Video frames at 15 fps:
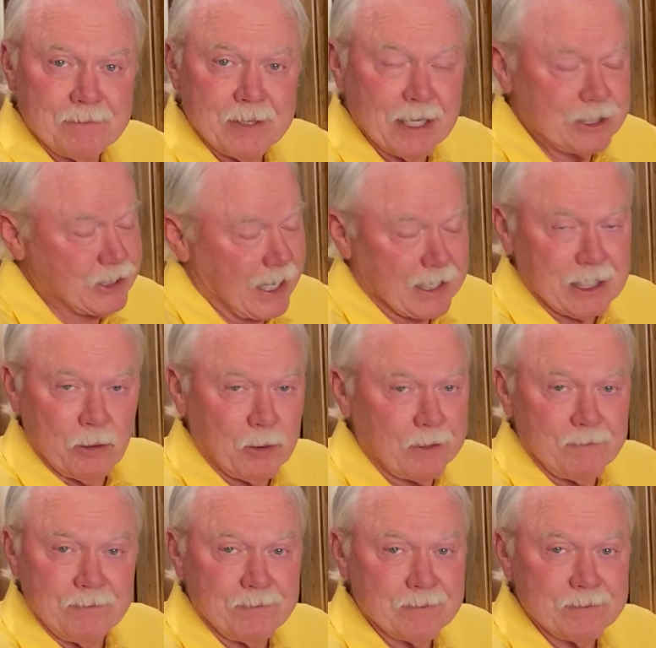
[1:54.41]
Exactly what
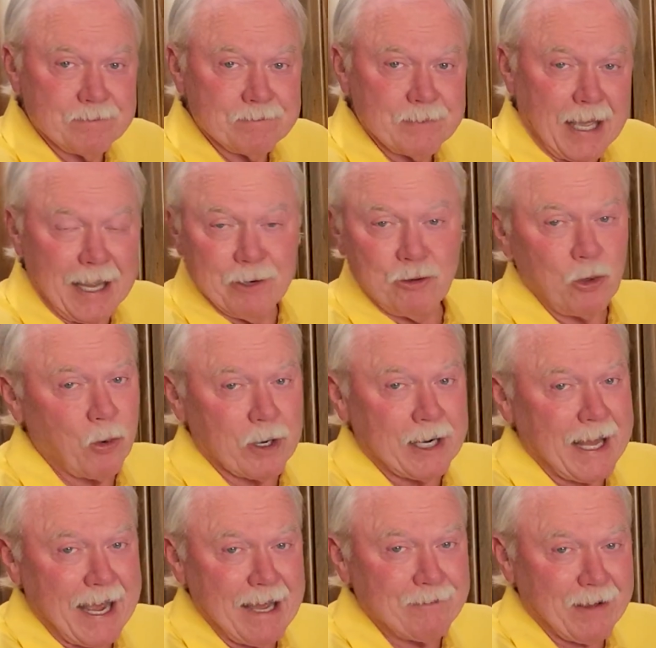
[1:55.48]
Andrew wanted
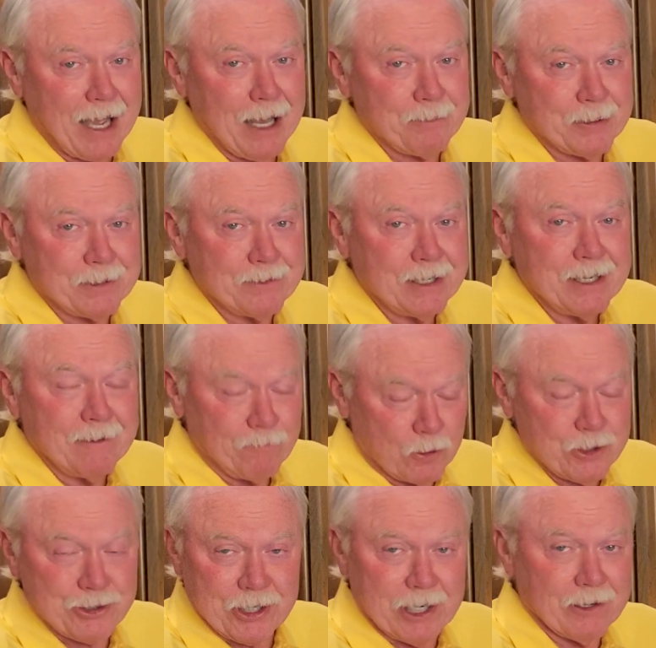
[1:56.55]
to have happen for
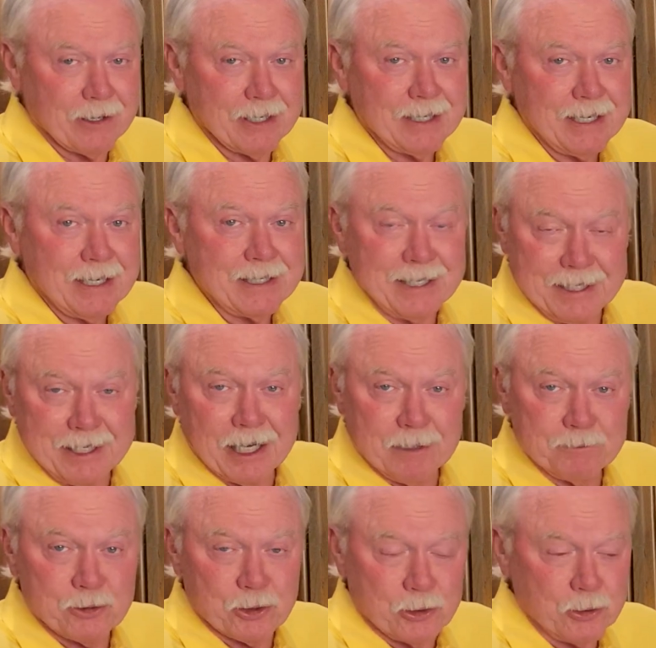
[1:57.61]
Sarah did
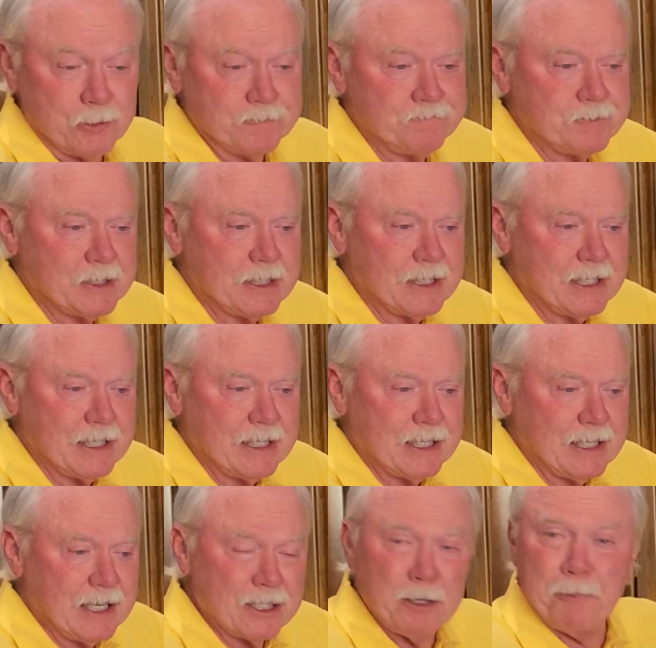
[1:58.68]
come true.
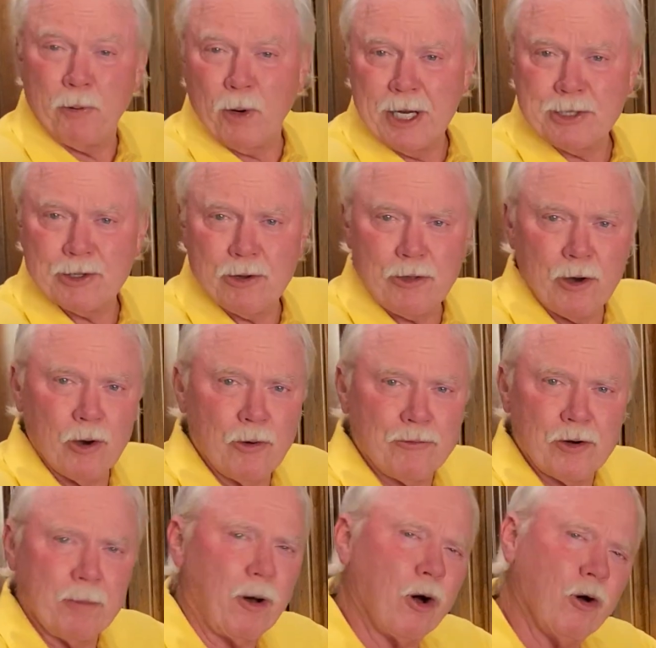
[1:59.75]
The pressure, though,
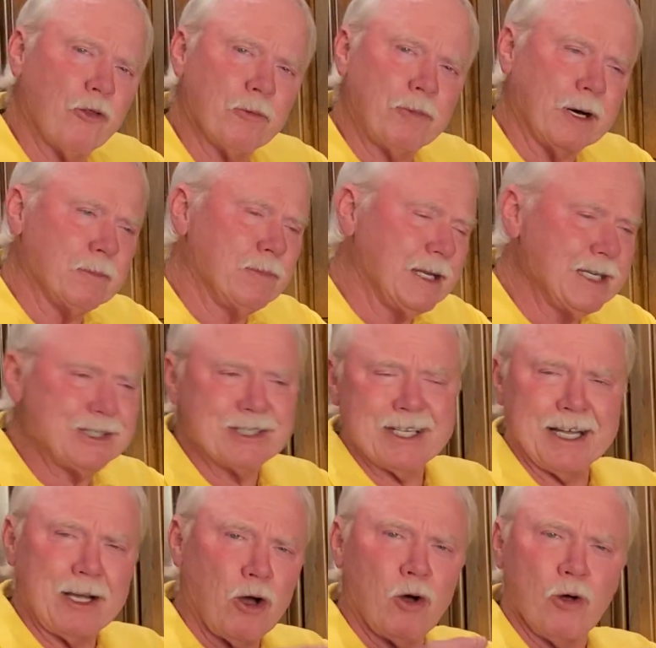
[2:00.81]
from all the
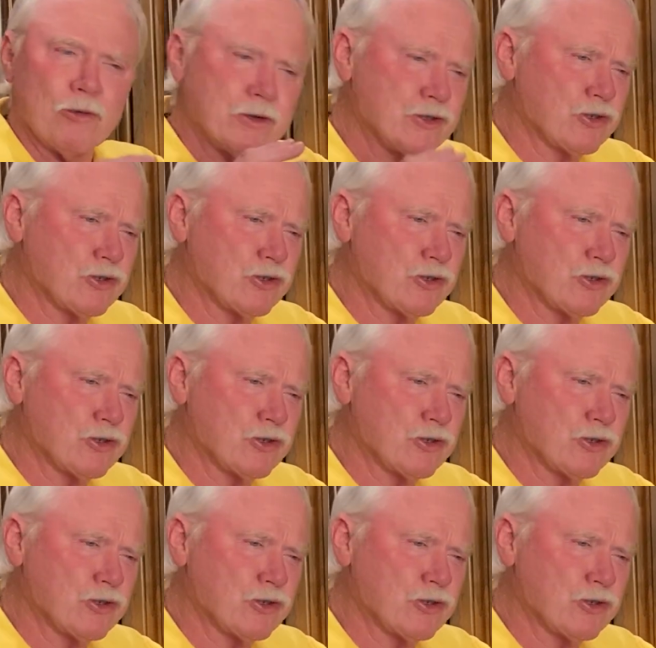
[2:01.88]
publicity, all the